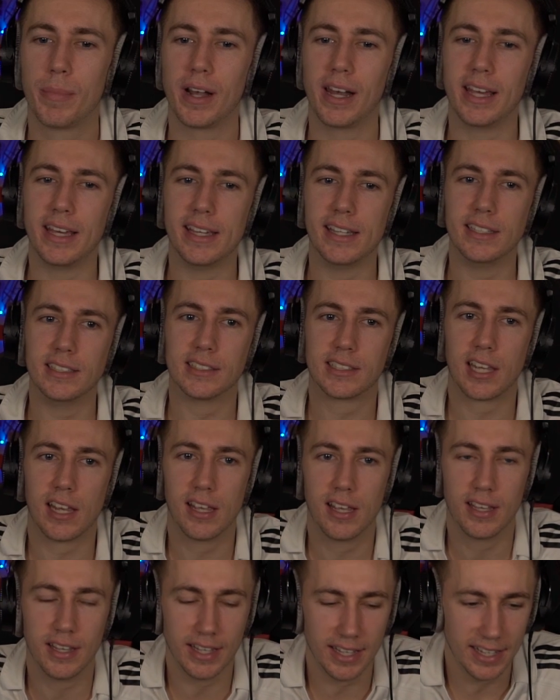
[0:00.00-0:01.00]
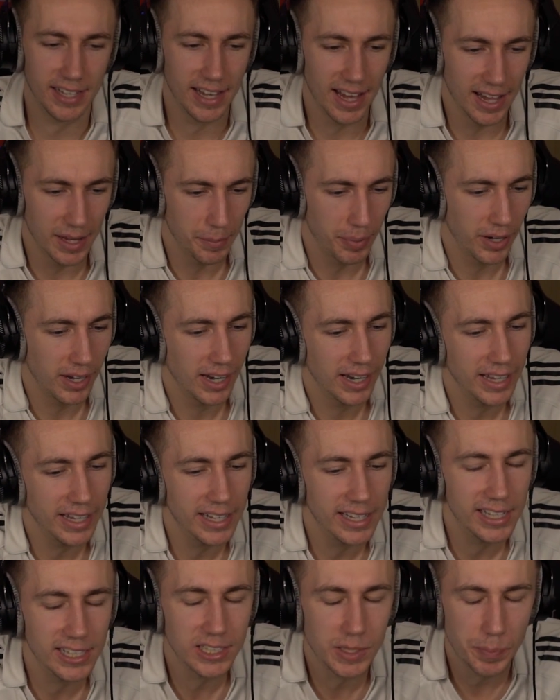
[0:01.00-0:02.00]
Please, EA,
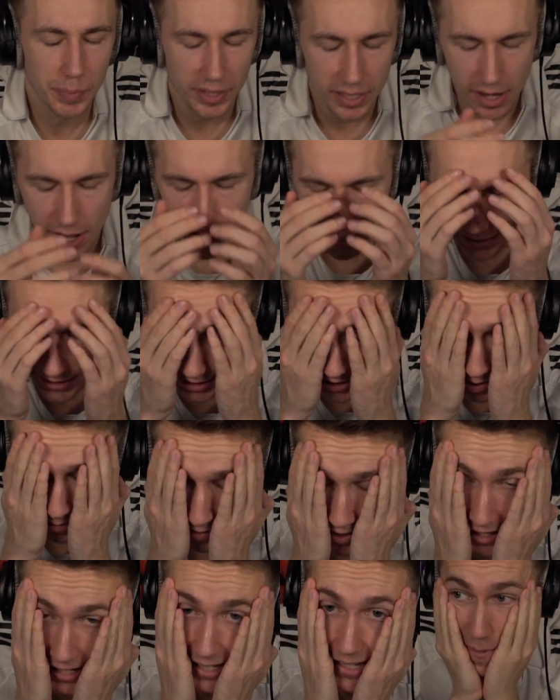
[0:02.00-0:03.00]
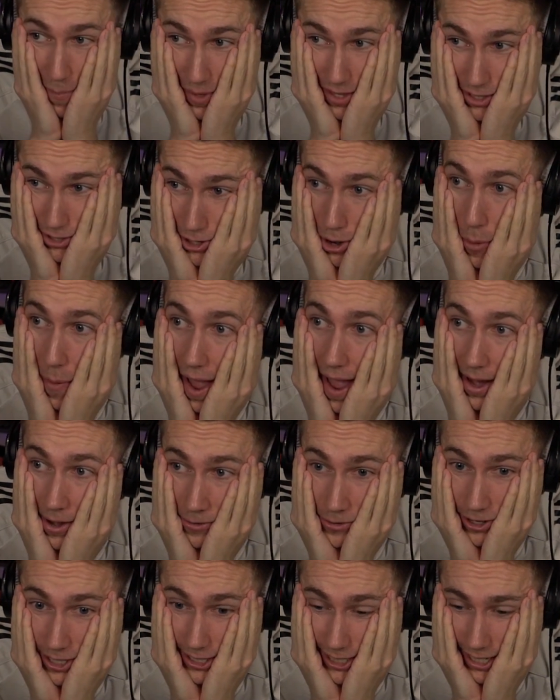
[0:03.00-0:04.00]
please be nice to me. I've been so
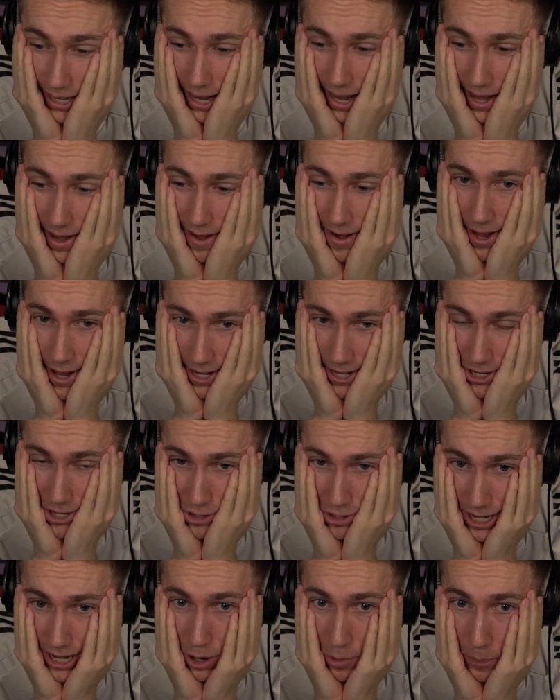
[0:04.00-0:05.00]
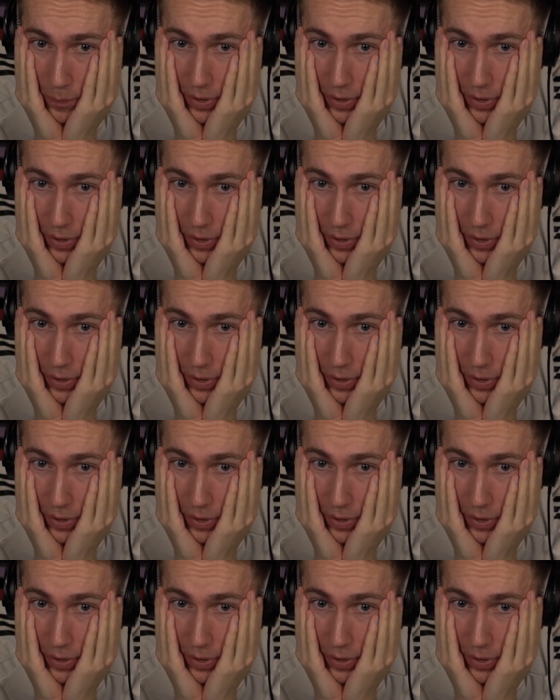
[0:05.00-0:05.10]
angry today. I could use a little